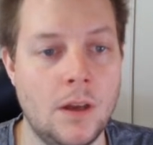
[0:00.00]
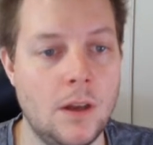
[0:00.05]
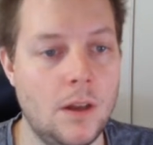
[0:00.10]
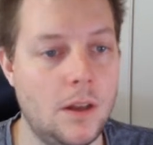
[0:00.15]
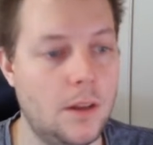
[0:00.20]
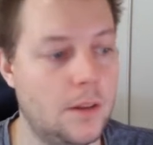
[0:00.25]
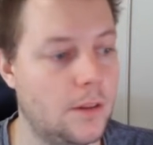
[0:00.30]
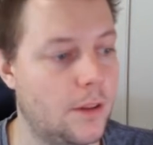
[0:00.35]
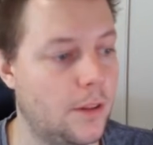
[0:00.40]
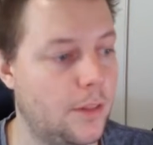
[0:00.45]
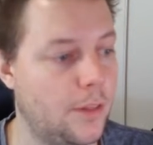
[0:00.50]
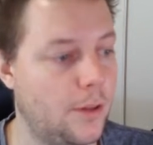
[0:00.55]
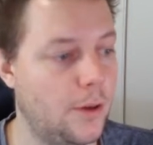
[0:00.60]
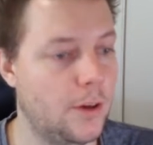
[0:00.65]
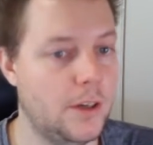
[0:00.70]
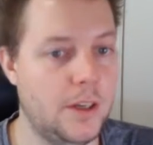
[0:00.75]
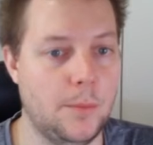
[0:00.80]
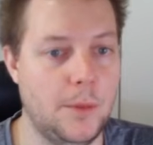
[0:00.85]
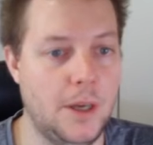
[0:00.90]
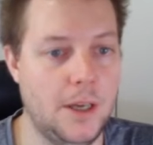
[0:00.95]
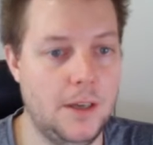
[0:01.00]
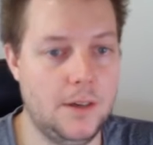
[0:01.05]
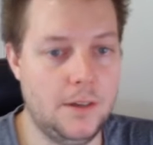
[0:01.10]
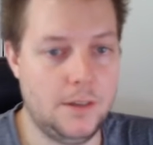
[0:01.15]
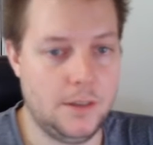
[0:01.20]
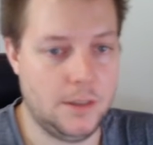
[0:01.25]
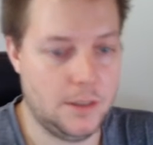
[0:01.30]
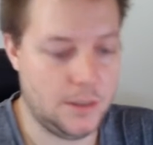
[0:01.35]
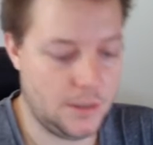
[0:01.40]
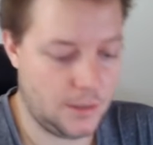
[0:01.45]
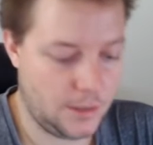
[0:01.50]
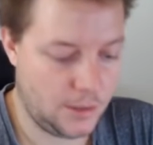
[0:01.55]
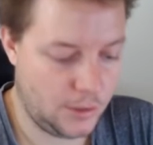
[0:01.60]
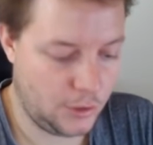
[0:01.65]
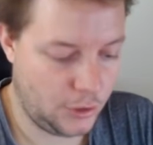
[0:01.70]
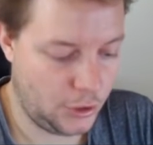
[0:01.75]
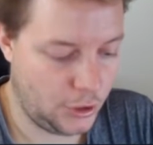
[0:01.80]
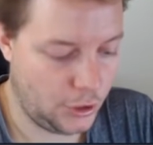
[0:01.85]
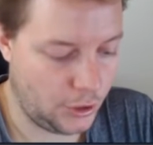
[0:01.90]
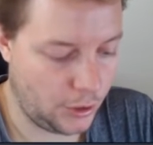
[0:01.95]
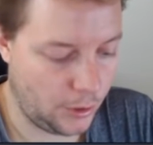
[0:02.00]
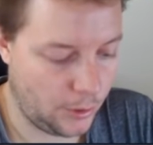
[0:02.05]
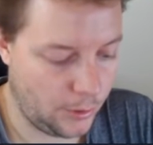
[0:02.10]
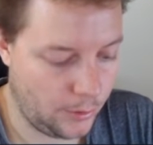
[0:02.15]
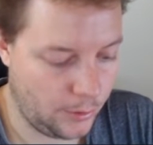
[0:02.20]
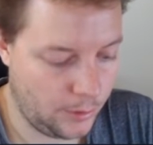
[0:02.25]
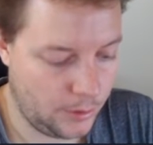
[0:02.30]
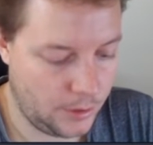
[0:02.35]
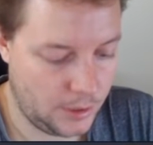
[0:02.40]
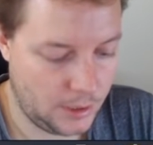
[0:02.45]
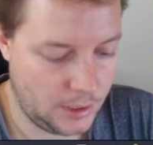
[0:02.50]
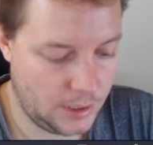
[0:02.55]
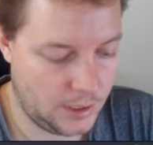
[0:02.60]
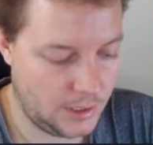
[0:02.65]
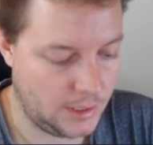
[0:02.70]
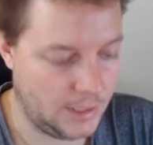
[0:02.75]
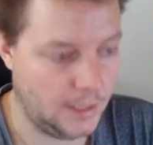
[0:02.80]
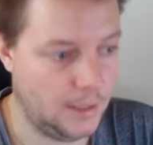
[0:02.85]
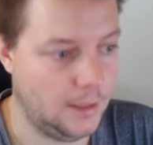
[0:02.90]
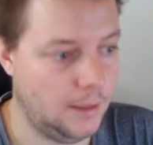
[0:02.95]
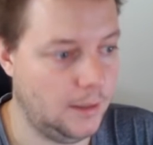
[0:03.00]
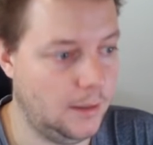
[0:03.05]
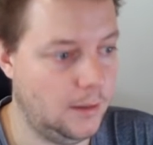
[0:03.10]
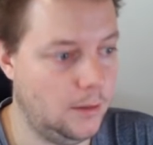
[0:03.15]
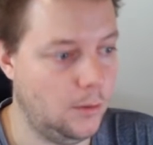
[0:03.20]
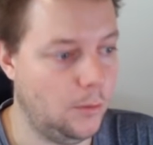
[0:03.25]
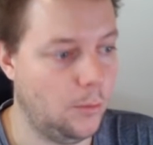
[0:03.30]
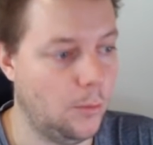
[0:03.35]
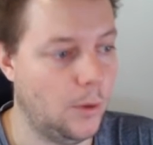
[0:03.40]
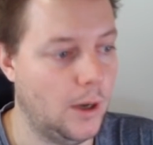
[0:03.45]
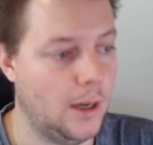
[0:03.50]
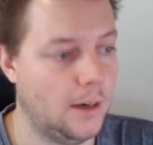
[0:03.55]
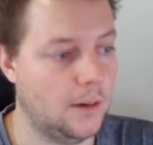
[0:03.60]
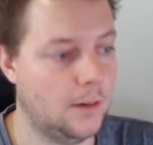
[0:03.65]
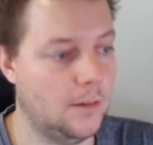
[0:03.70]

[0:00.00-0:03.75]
The third command is show cell 1.